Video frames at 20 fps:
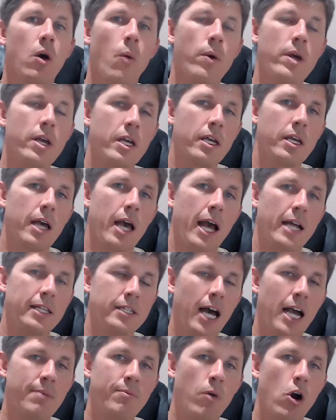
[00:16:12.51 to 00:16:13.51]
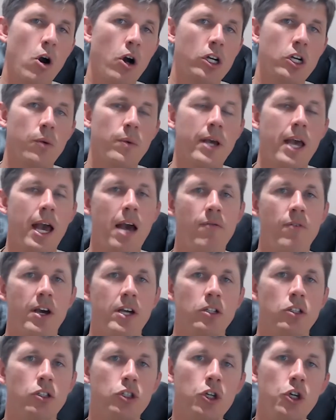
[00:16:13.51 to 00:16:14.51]
we at Titan Marketer, we have
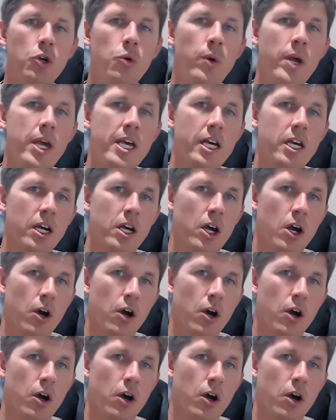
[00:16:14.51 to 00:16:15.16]
a 2-week